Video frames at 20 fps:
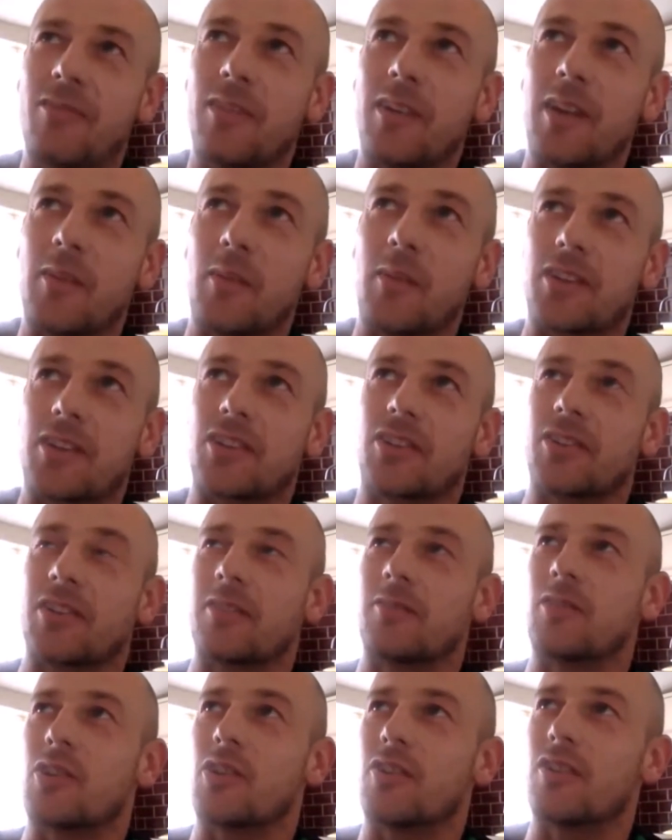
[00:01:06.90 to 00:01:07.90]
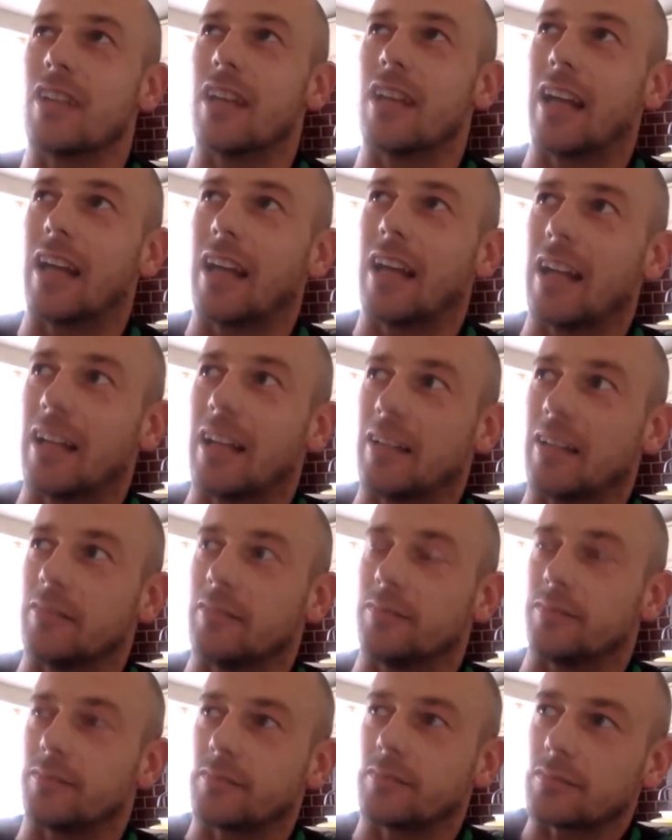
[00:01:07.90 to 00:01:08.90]
very much got the view
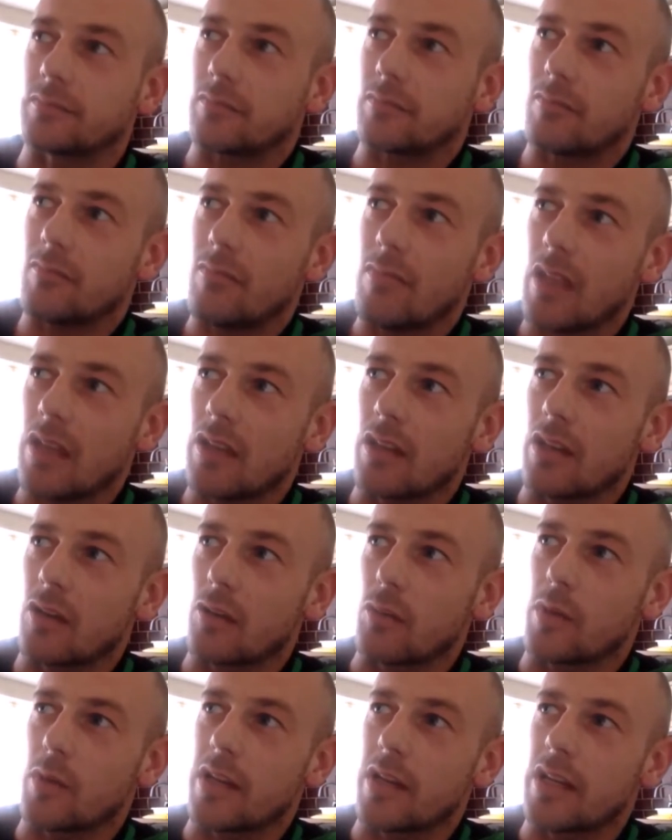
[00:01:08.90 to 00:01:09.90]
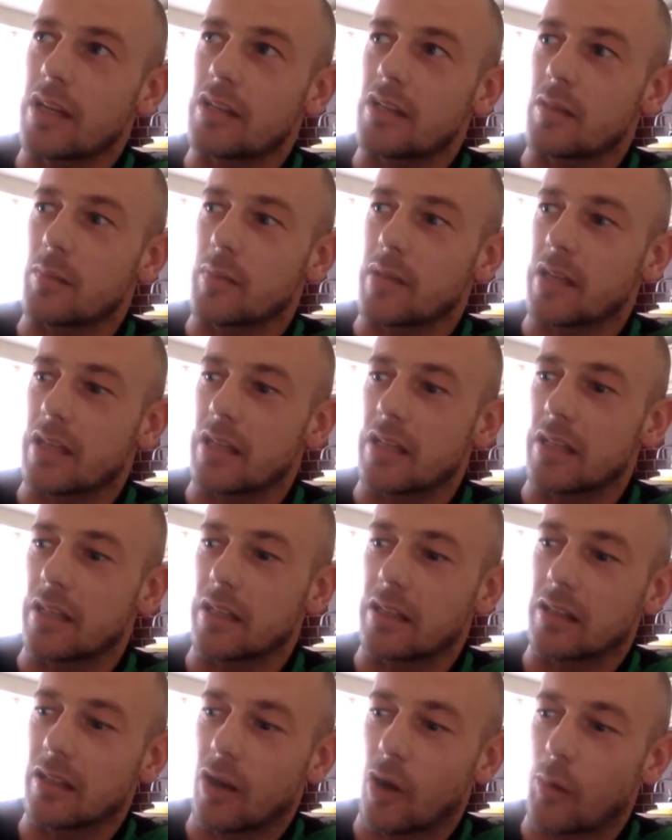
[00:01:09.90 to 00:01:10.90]
that we need to
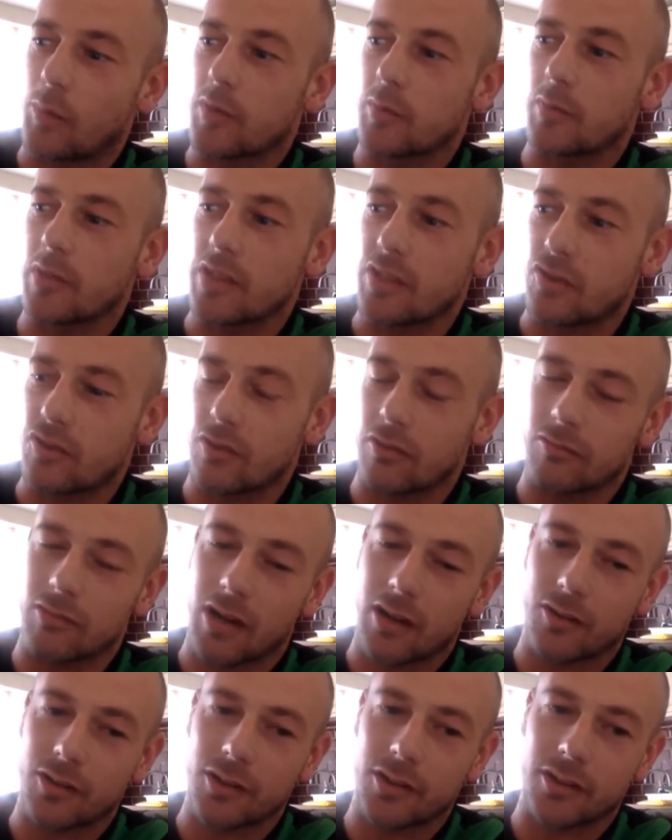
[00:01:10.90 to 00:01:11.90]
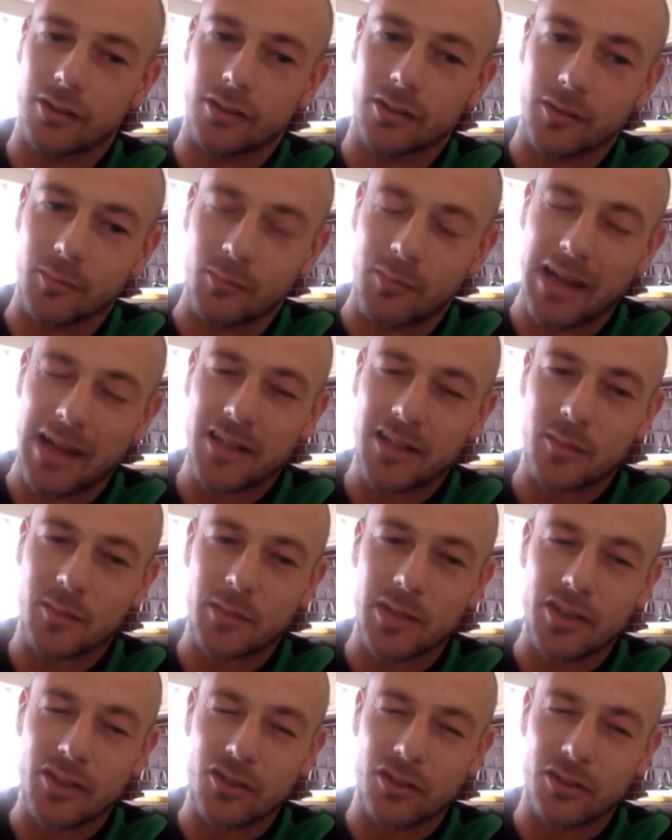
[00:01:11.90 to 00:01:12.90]
be optimally strong rather than
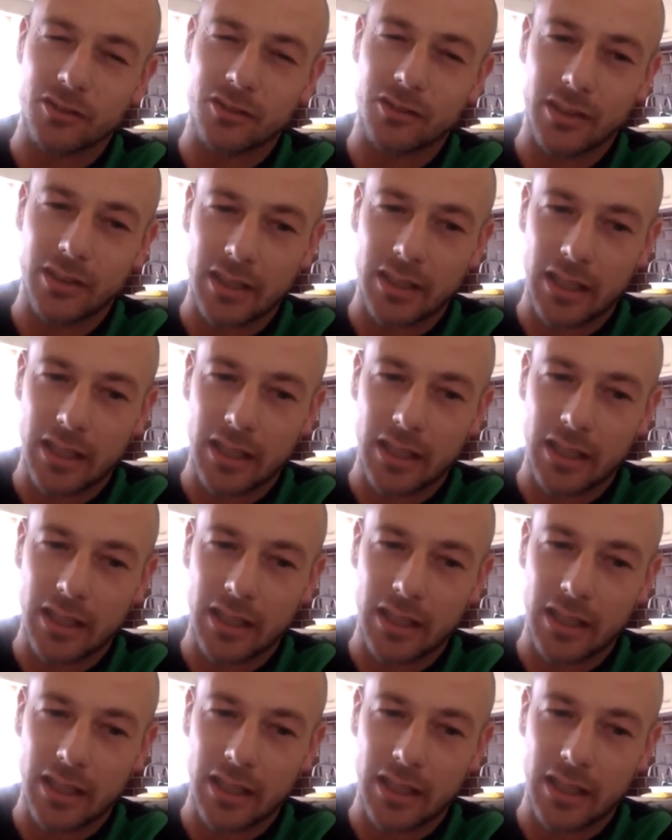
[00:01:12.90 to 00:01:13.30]
maximally strong.